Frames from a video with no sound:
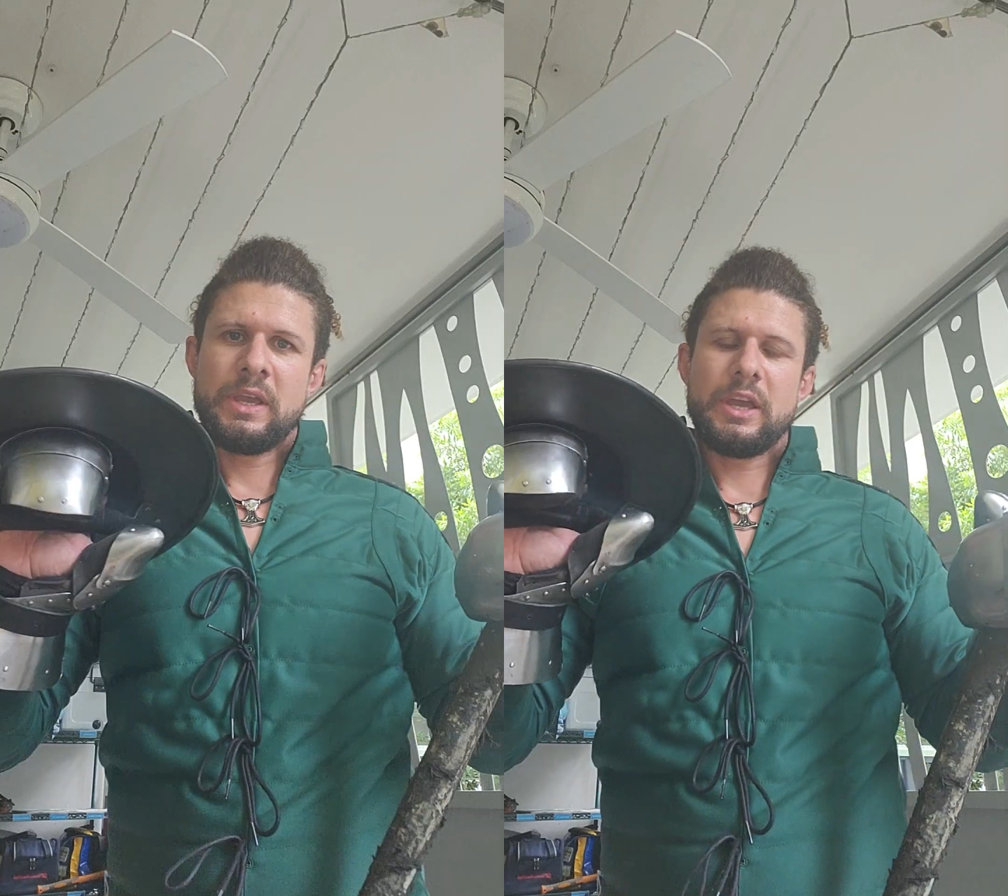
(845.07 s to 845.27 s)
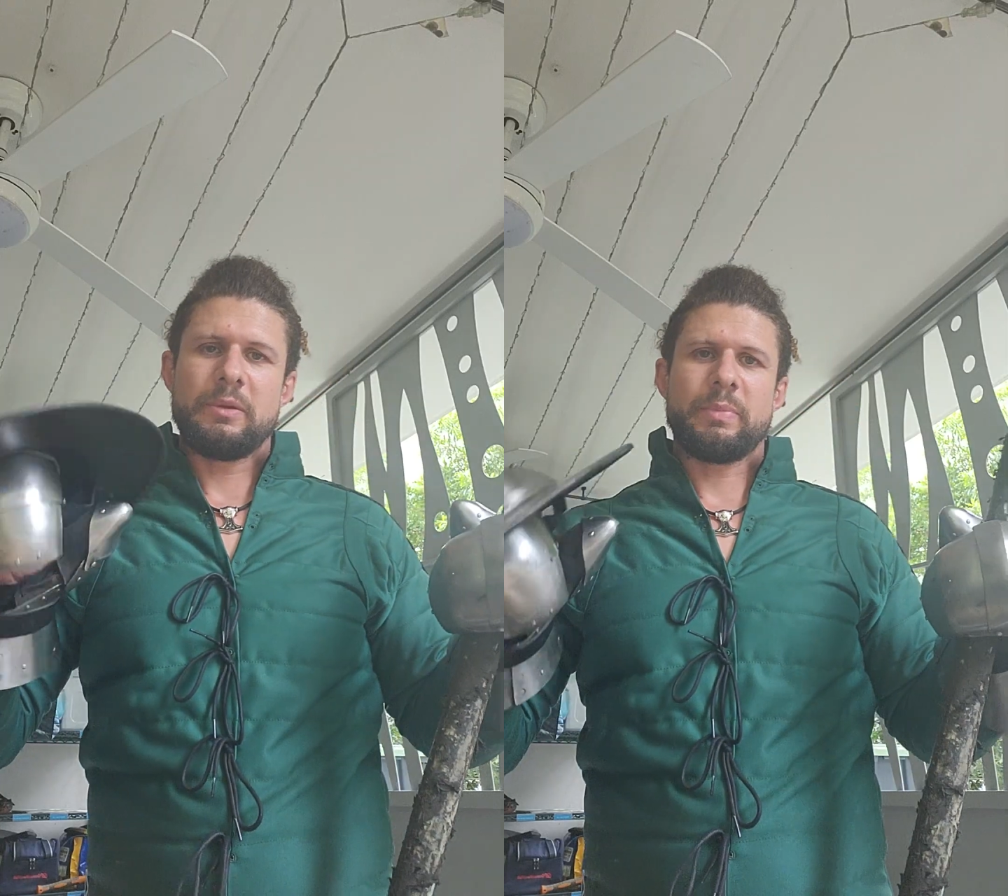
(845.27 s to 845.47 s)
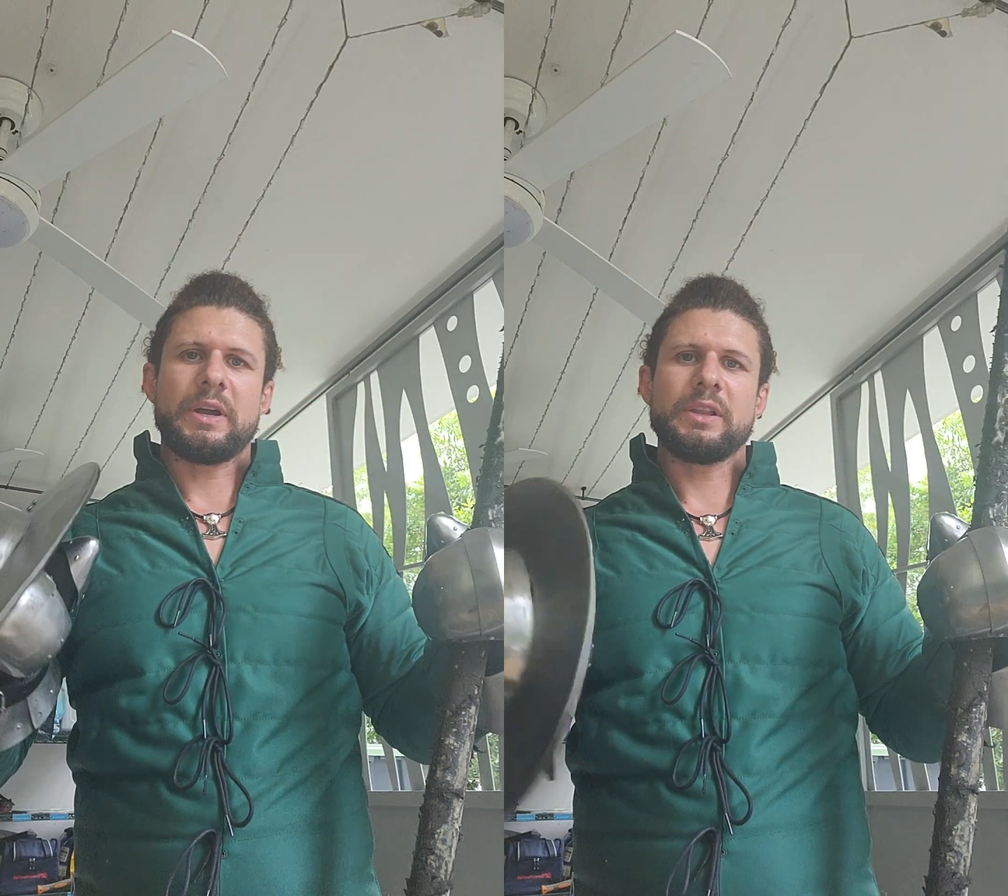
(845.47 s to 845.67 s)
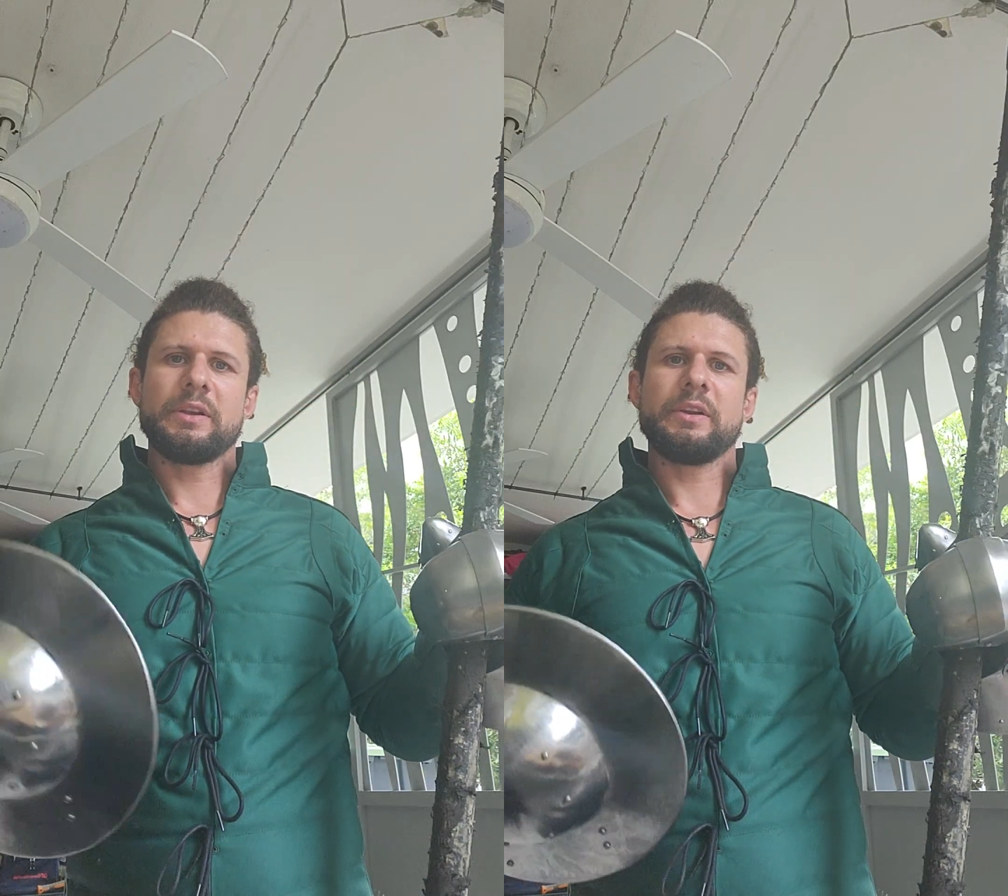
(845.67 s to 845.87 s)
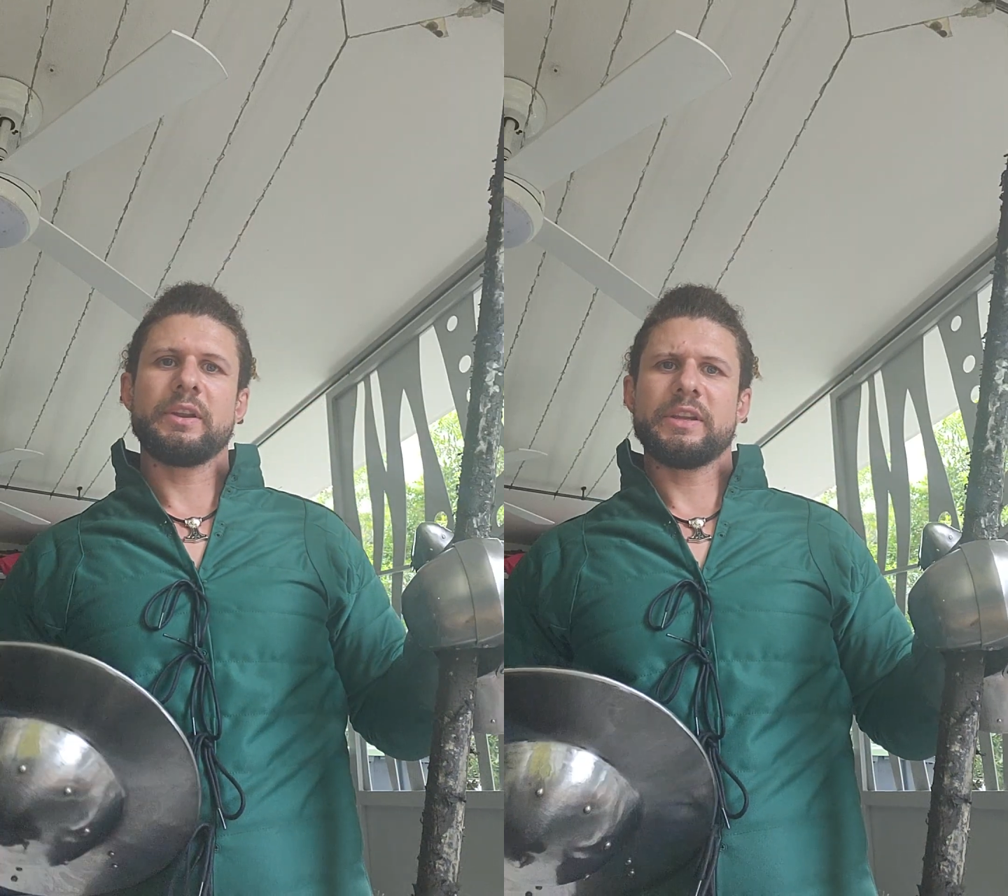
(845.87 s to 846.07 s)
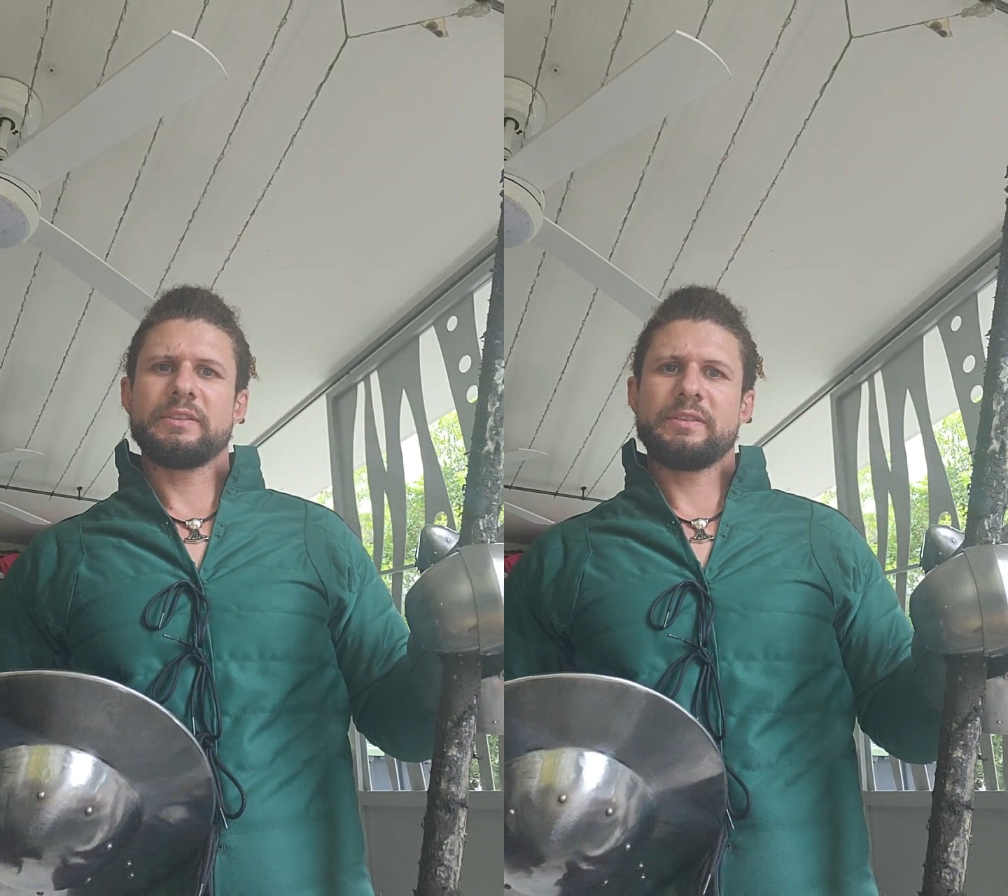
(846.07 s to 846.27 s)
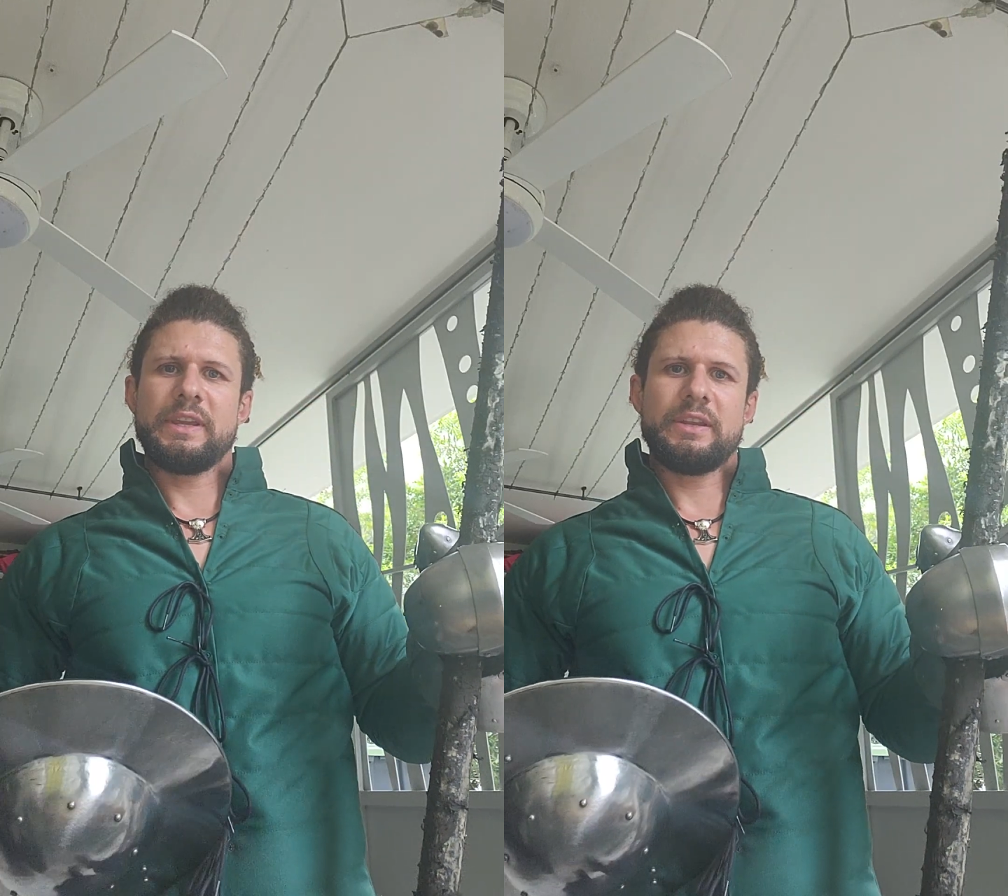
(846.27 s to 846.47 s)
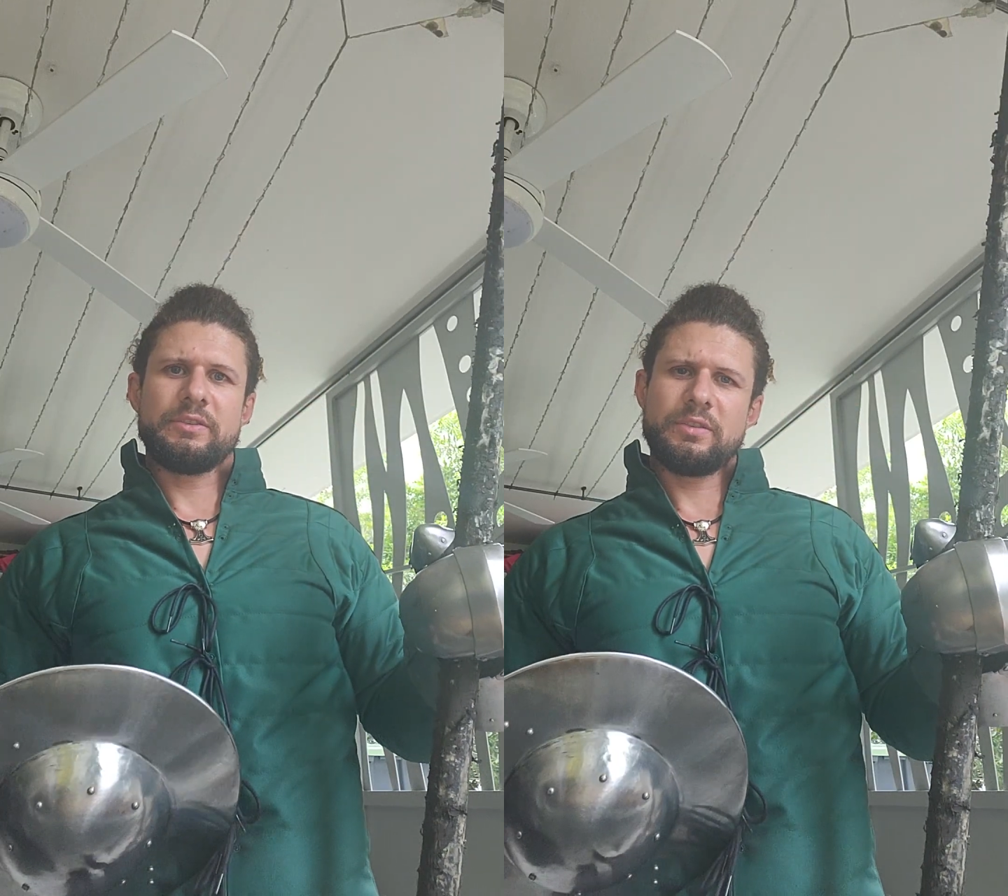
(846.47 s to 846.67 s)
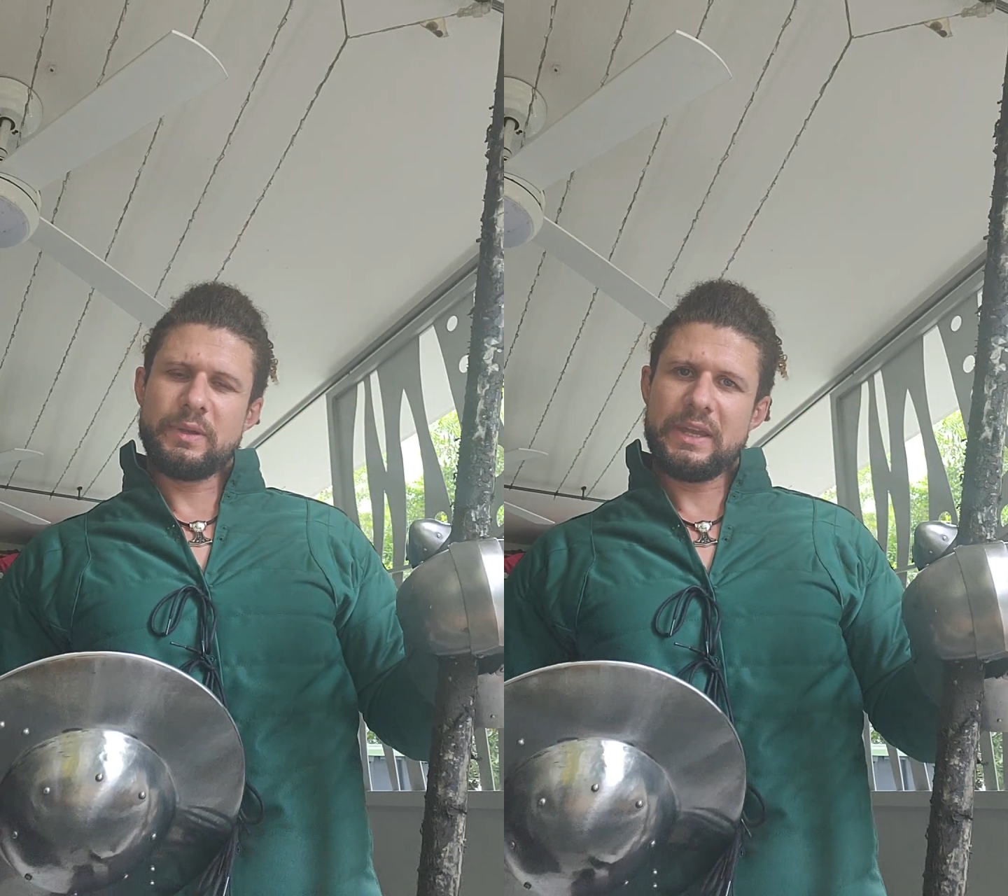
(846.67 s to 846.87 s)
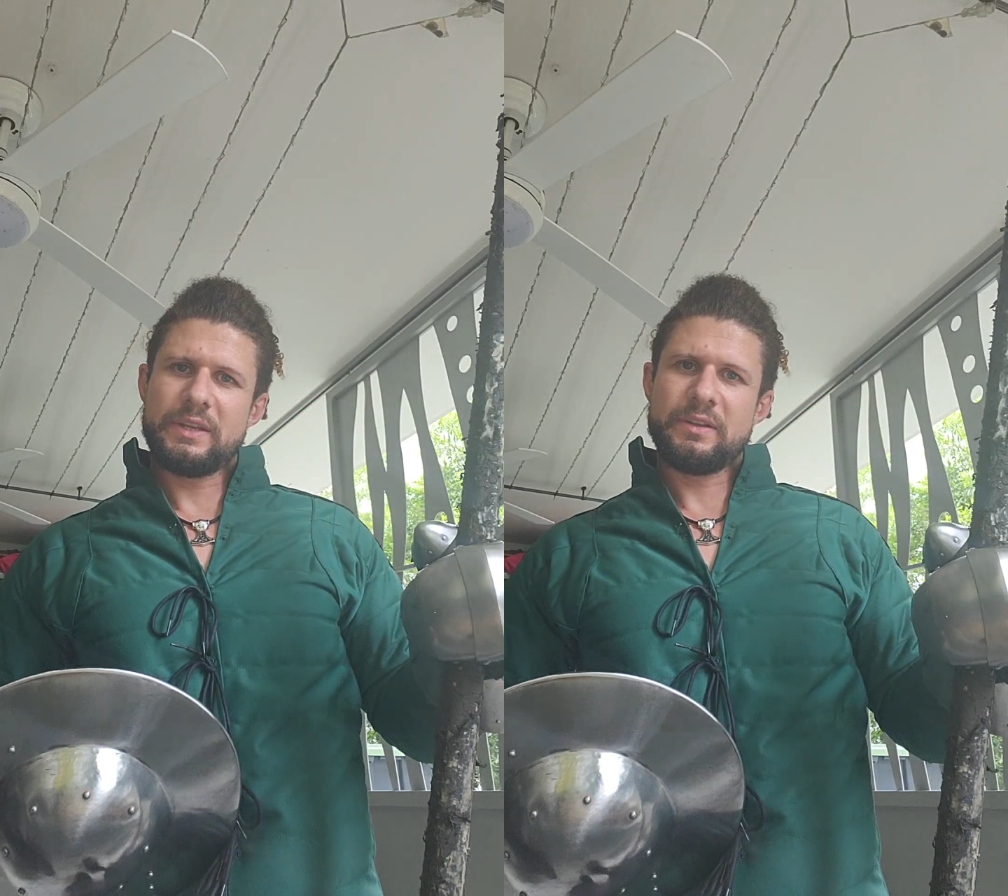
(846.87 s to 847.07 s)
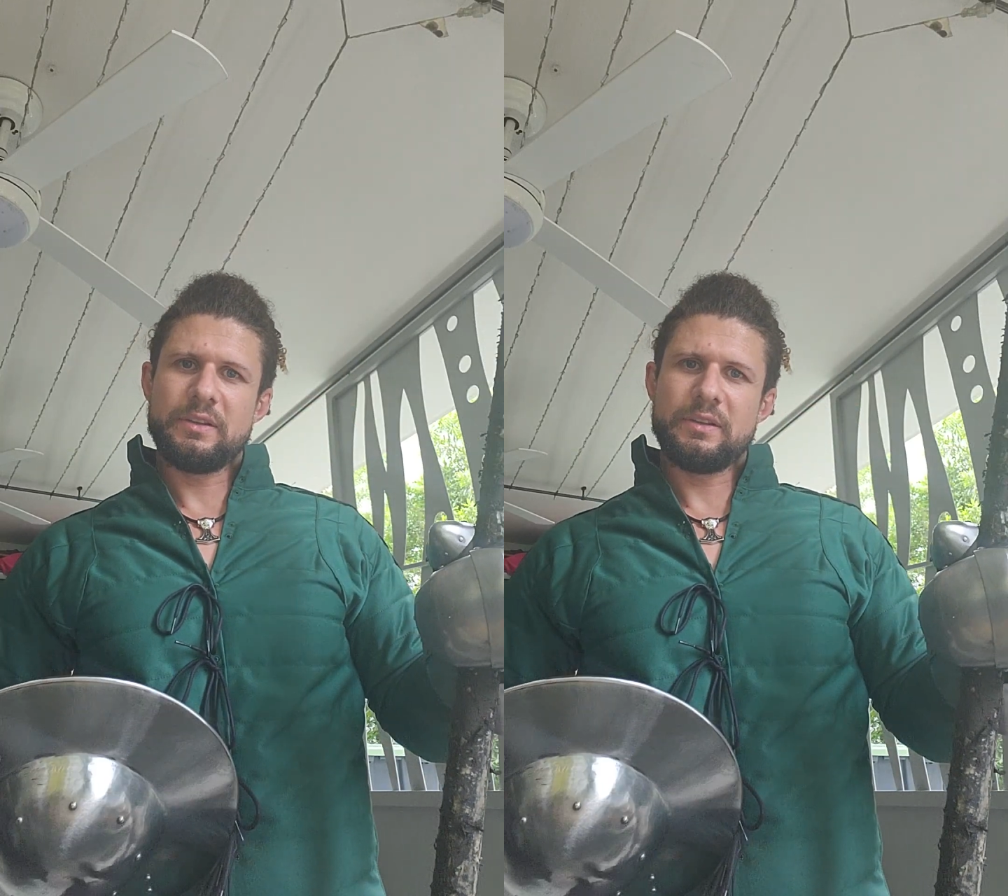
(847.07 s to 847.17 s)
and buckler and I just need a two-hander